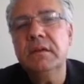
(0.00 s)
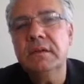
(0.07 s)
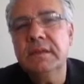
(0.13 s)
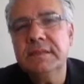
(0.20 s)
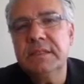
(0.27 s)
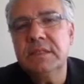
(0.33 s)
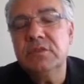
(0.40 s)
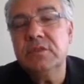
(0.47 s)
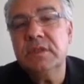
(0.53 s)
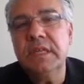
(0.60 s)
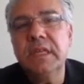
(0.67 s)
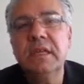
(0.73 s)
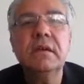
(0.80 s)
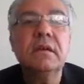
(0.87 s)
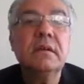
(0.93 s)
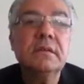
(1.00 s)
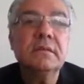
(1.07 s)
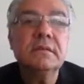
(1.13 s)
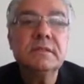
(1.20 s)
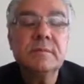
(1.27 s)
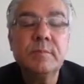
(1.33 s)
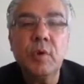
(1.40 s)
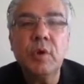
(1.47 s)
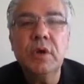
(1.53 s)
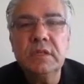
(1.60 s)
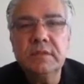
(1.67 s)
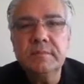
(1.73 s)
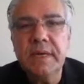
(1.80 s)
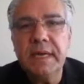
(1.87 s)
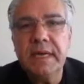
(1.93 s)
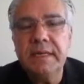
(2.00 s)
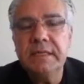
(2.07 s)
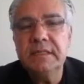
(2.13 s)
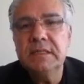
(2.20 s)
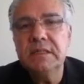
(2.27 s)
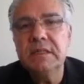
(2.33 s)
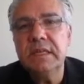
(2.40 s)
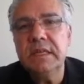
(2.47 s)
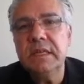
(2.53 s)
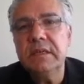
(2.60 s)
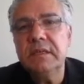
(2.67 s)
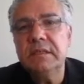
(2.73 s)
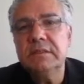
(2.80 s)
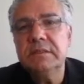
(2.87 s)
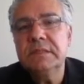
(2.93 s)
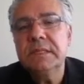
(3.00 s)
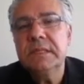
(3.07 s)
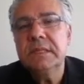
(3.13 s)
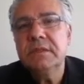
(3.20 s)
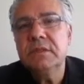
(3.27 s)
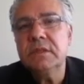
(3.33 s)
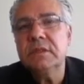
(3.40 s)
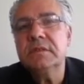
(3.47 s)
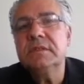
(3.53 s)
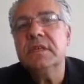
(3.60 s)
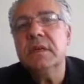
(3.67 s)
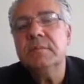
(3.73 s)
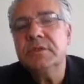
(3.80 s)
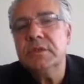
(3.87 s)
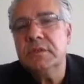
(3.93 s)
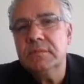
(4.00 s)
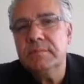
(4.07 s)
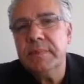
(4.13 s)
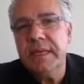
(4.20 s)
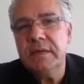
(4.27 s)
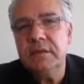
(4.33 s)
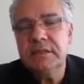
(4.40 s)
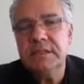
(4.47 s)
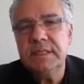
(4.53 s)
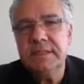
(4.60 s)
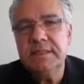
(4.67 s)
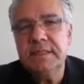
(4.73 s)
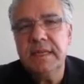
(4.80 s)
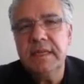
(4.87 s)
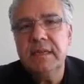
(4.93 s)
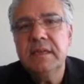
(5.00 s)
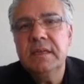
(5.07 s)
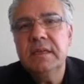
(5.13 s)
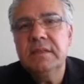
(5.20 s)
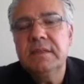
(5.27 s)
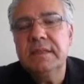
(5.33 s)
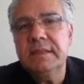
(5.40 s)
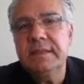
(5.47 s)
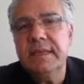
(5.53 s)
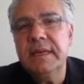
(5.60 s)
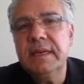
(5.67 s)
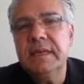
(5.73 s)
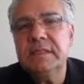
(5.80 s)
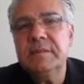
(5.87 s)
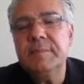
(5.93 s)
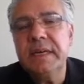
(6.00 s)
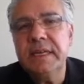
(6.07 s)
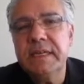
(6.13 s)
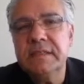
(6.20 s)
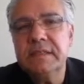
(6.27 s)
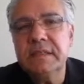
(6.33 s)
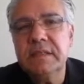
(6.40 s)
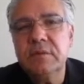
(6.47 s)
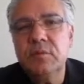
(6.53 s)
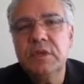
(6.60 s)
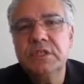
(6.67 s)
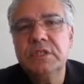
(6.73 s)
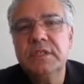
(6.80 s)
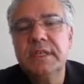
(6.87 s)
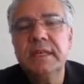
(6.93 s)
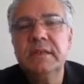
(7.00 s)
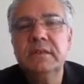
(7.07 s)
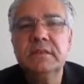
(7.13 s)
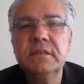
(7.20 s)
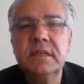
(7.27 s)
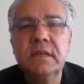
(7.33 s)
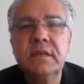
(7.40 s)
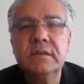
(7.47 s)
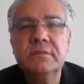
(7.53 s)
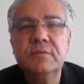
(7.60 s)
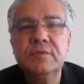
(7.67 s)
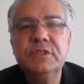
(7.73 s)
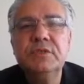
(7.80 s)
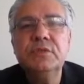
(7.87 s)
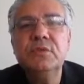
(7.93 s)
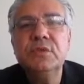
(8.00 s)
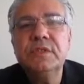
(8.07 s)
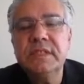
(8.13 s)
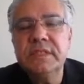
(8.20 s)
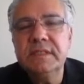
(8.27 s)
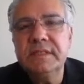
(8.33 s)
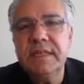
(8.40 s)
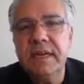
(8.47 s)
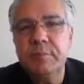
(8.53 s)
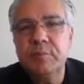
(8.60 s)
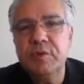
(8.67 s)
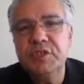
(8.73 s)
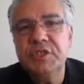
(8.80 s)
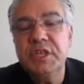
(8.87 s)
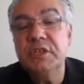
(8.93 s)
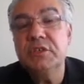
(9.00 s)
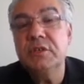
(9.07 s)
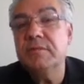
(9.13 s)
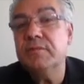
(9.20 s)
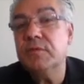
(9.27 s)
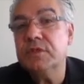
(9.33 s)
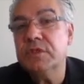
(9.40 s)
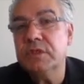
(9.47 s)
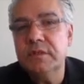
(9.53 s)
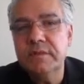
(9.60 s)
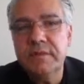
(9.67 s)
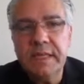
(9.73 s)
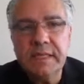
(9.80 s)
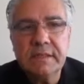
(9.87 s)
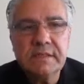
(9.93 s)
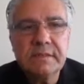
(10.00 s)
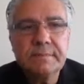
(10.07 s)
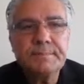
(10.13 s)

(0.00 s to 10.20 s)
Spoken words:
essentially spoiled by the consumption patterns that they are experiencing, which then reduces their appreciation for certain things.